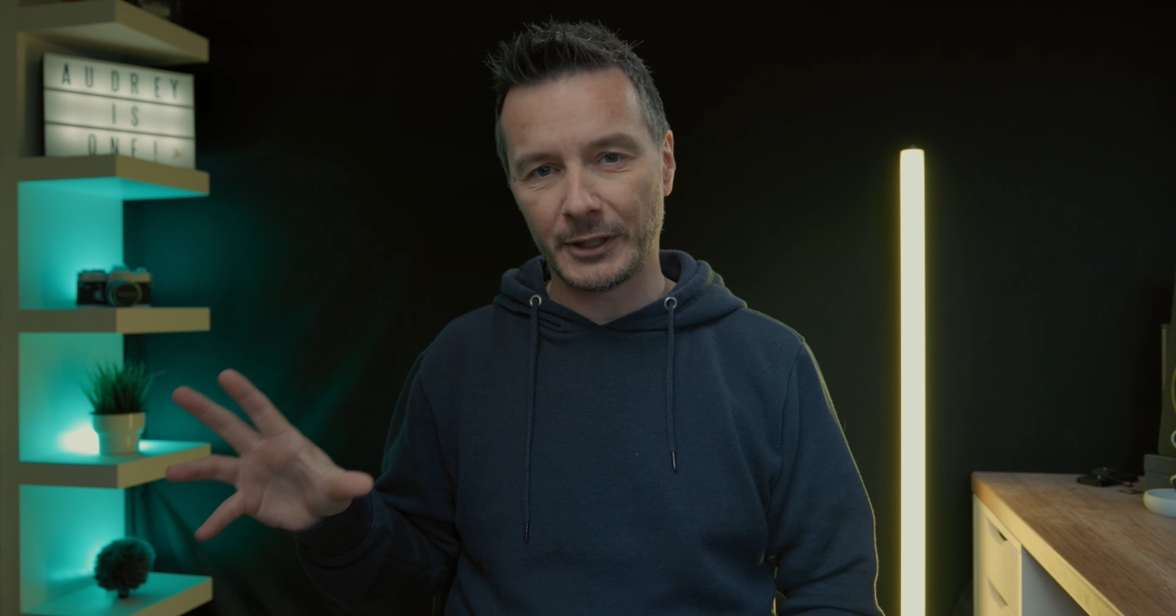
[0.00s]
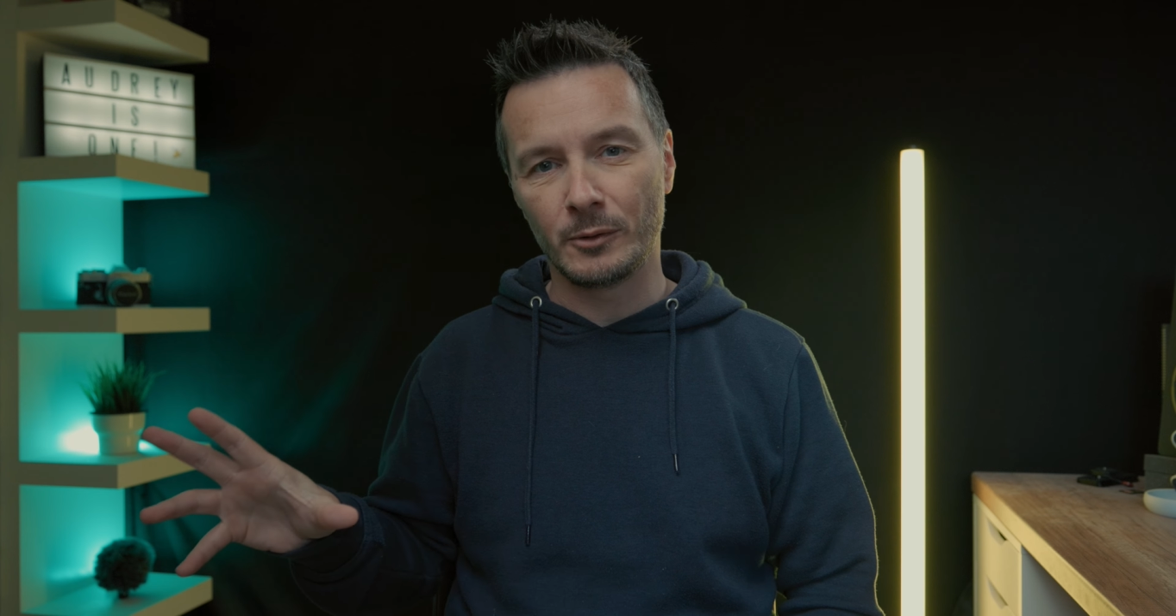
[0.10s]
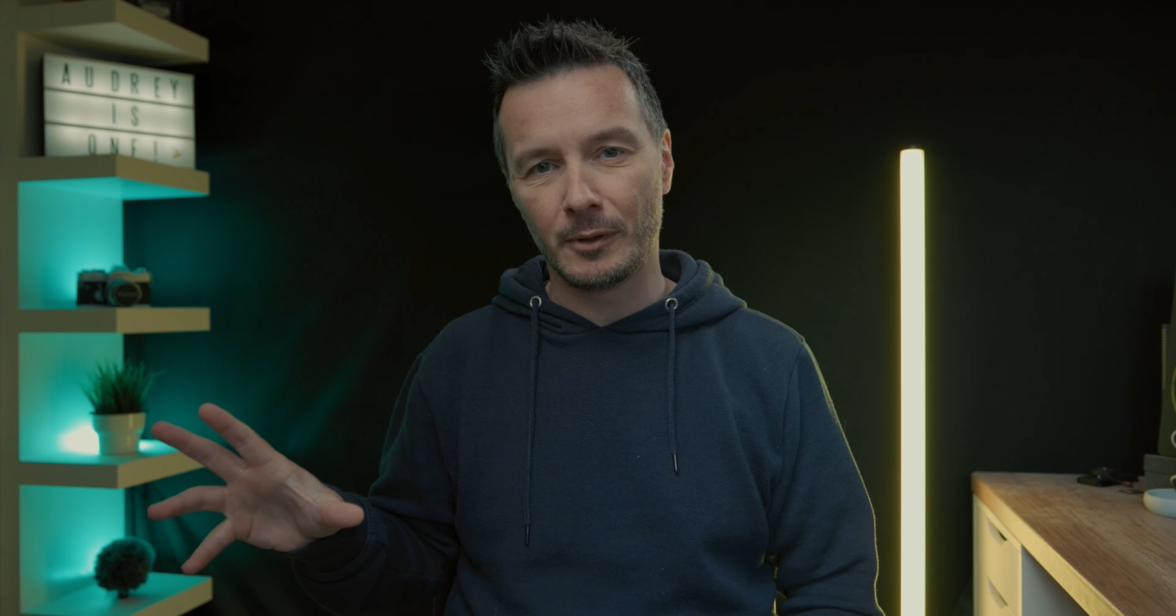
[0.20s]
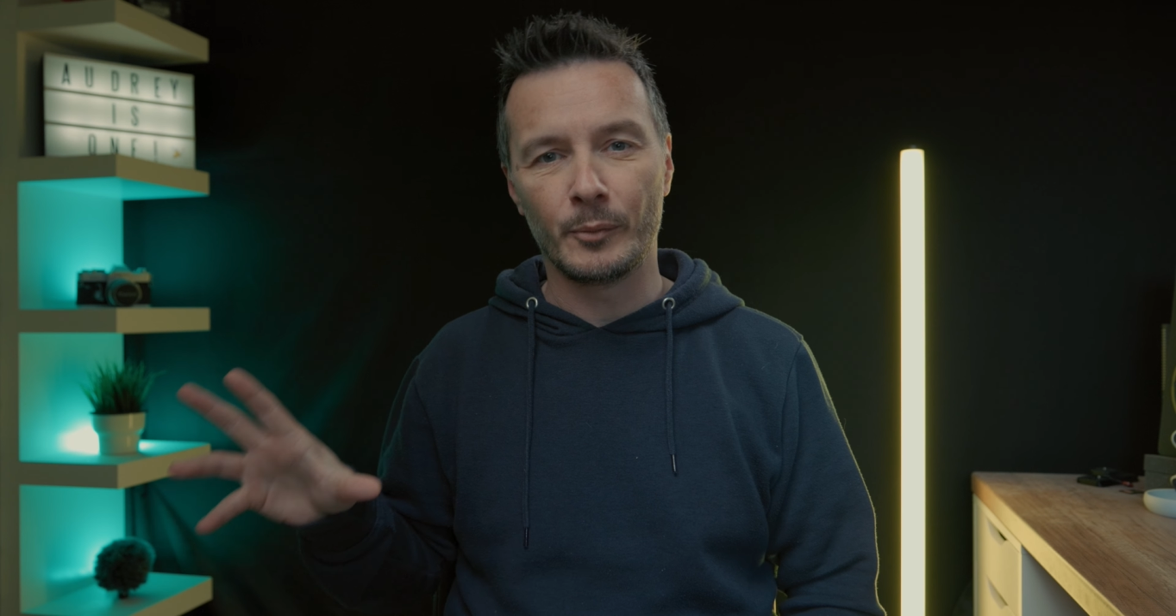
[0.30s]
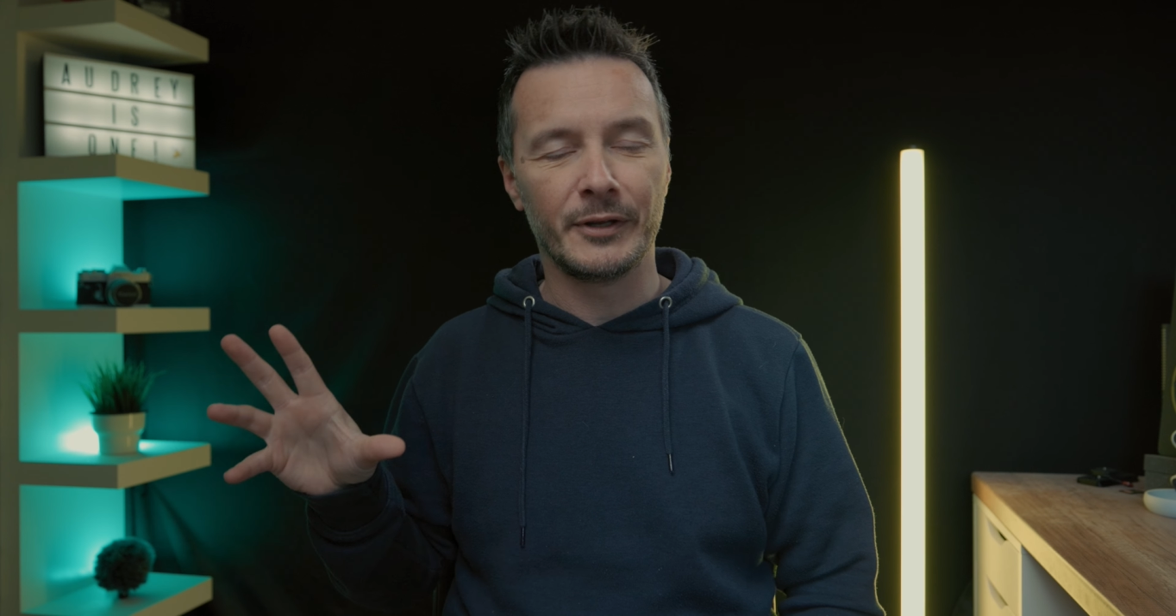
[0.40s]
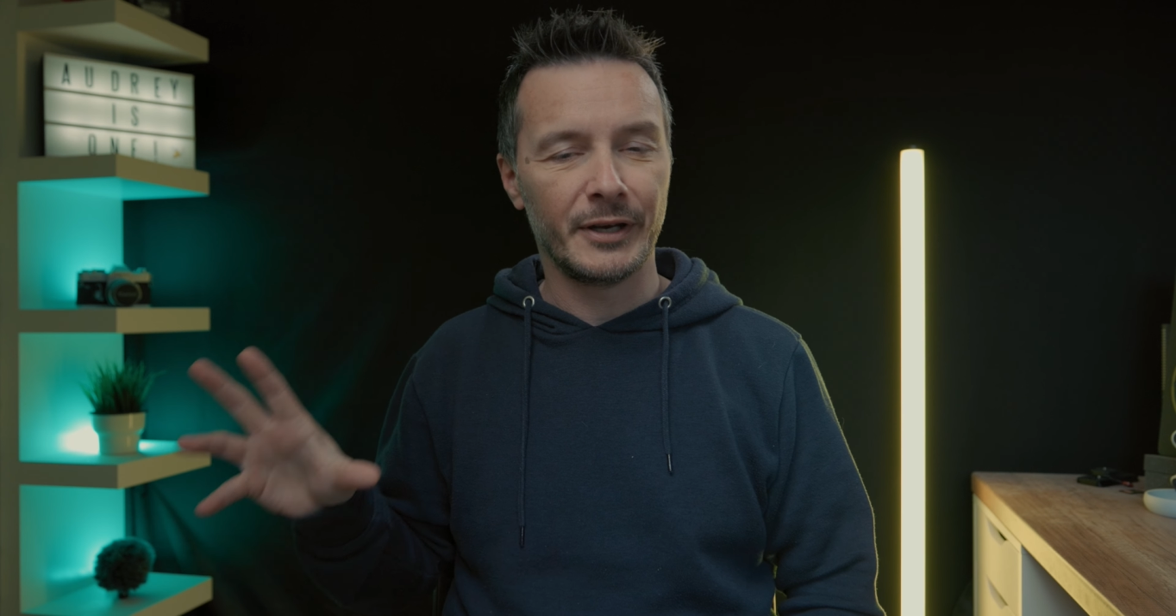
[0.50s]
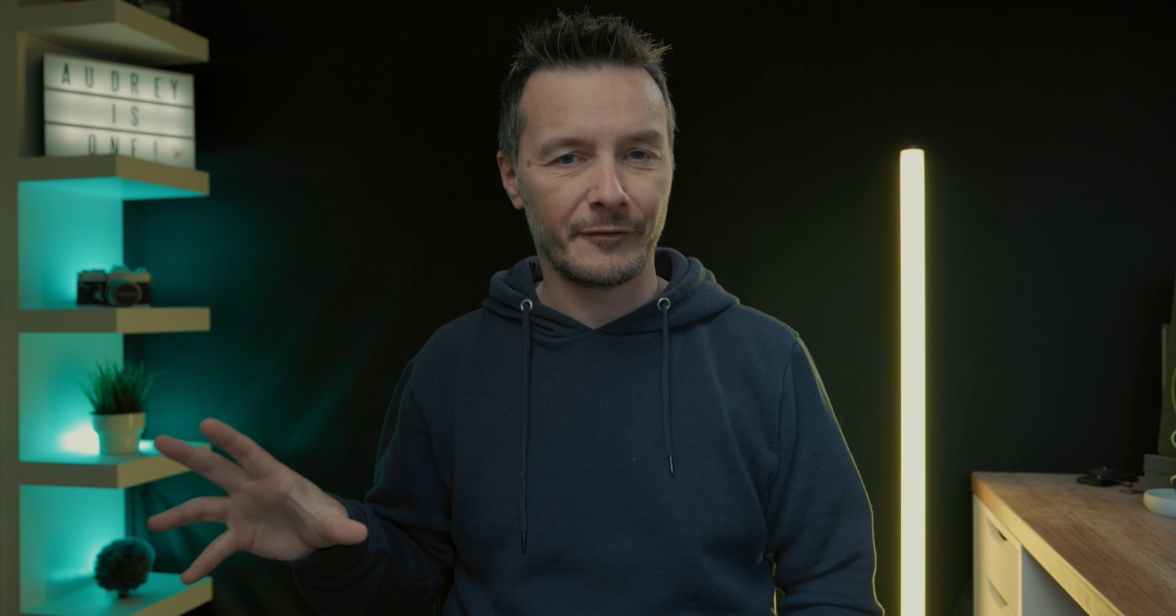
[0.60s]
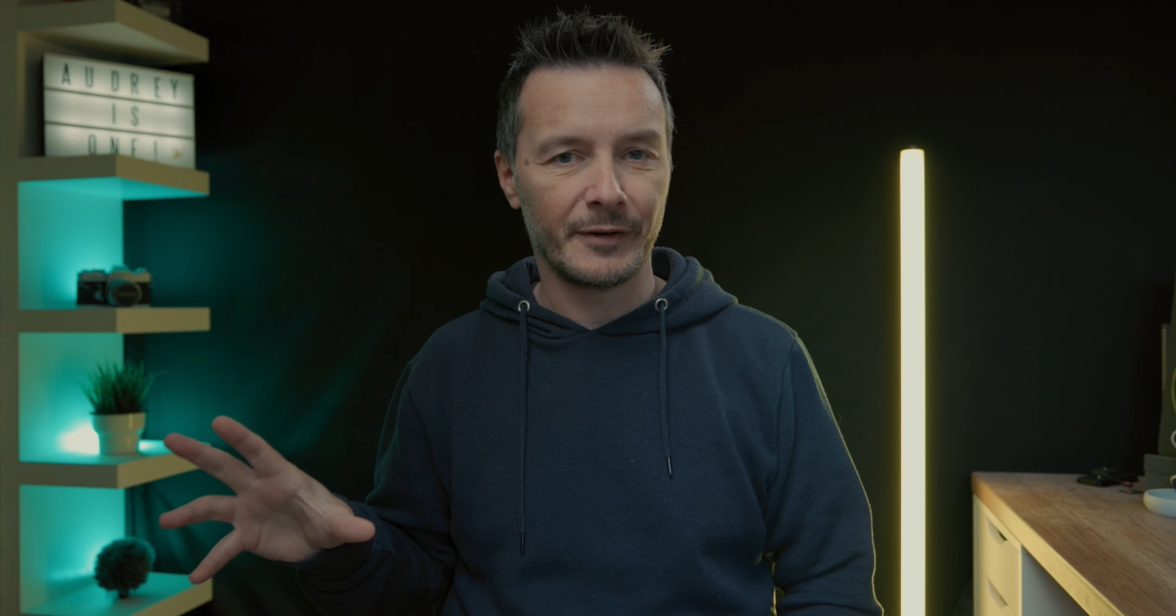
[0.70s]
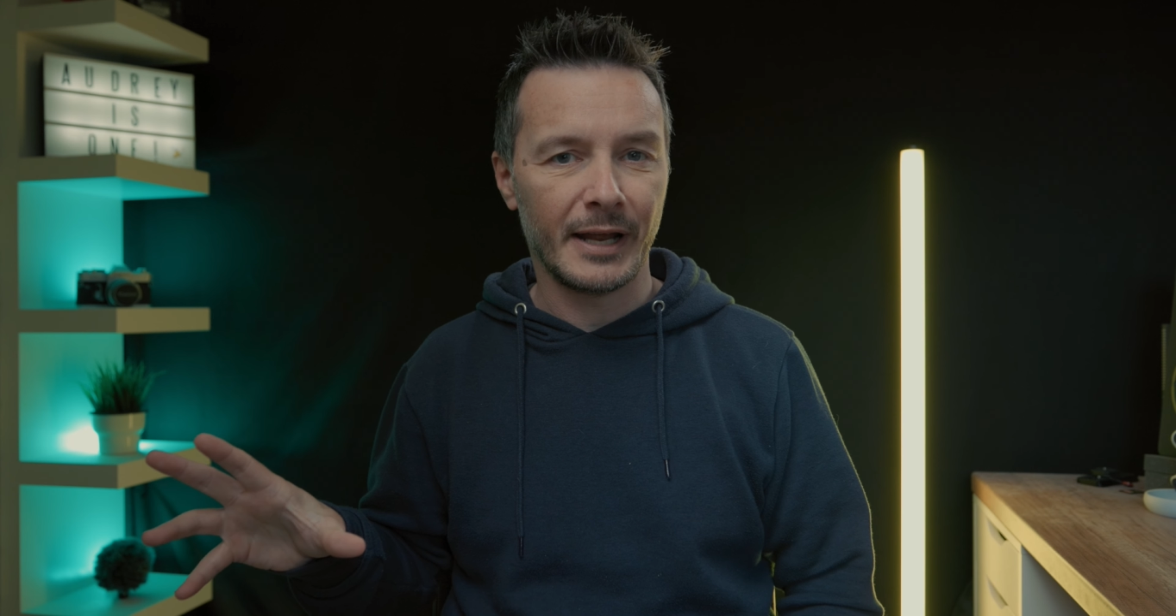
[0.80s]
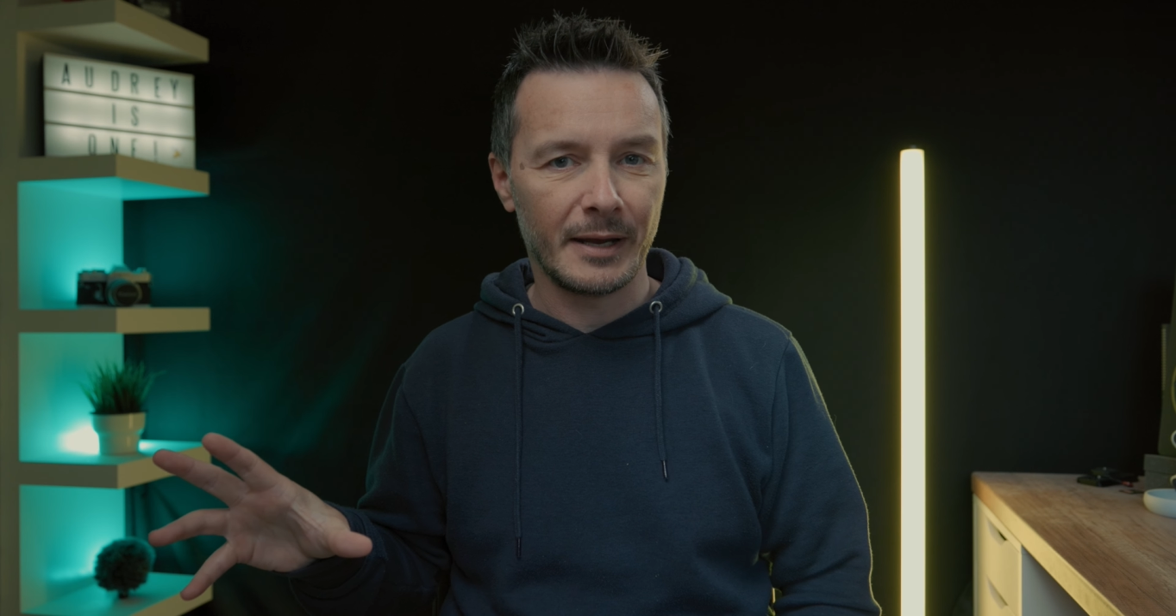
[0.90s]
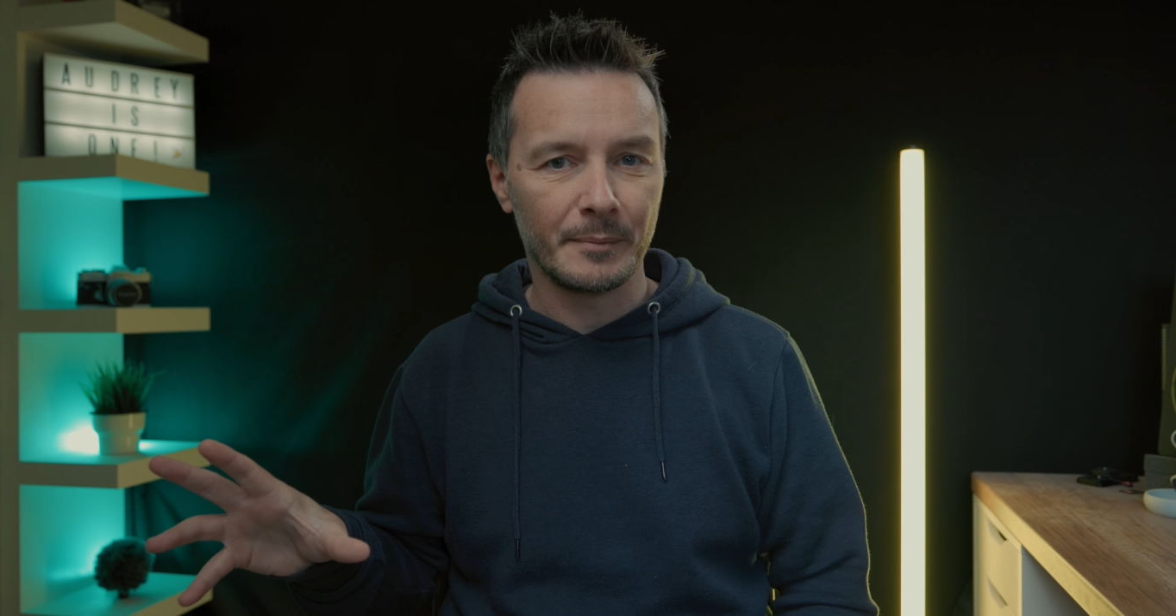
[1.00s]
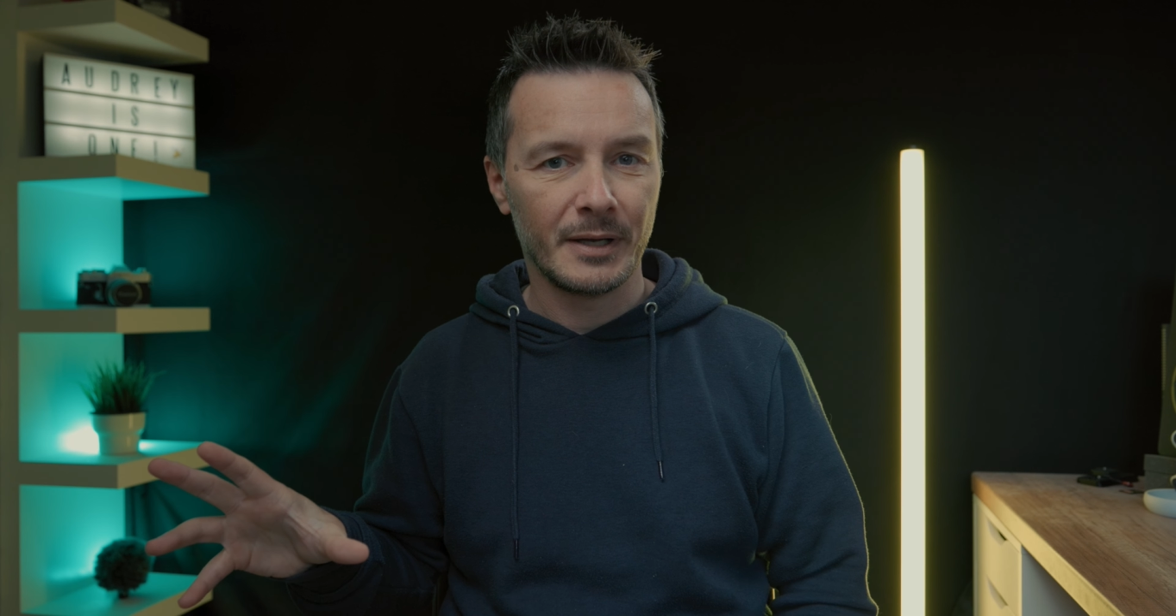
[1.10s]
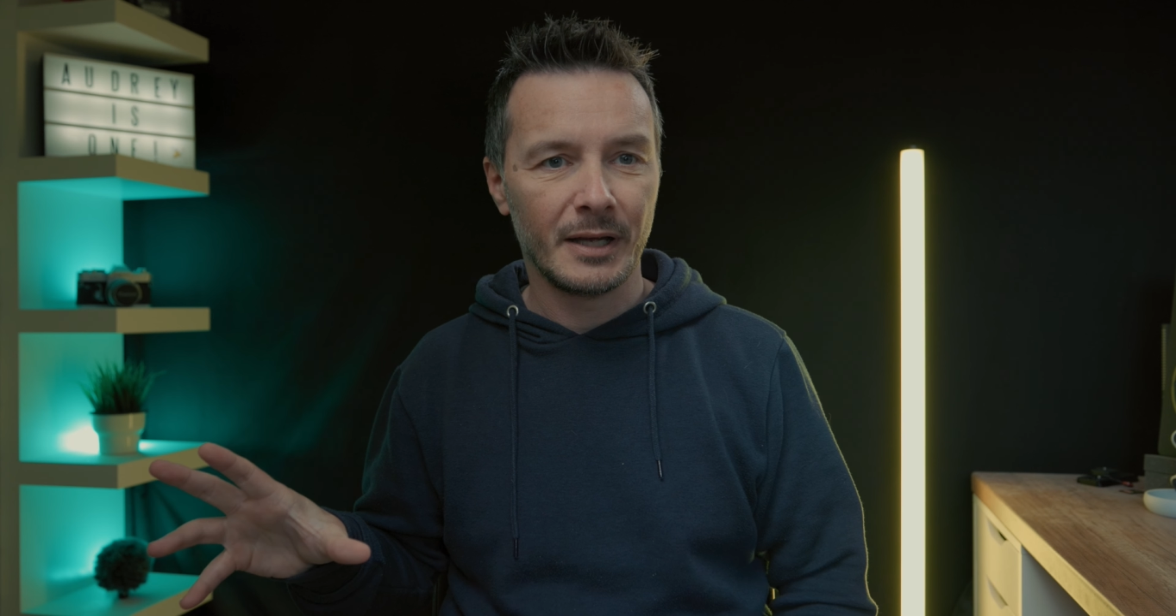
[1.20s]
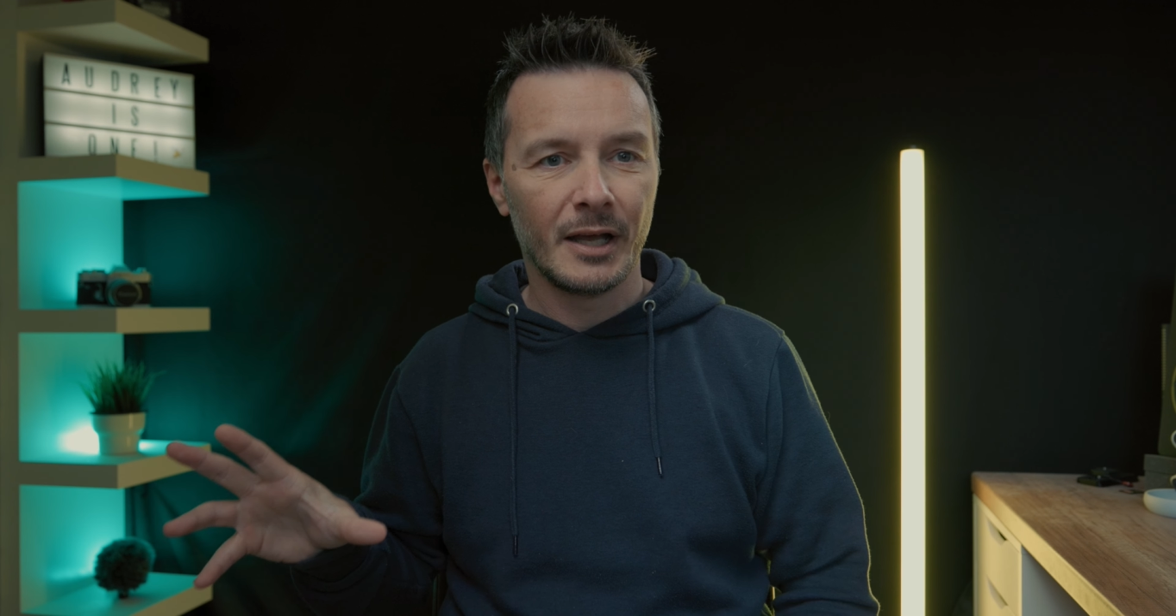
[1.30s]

come up with a different name.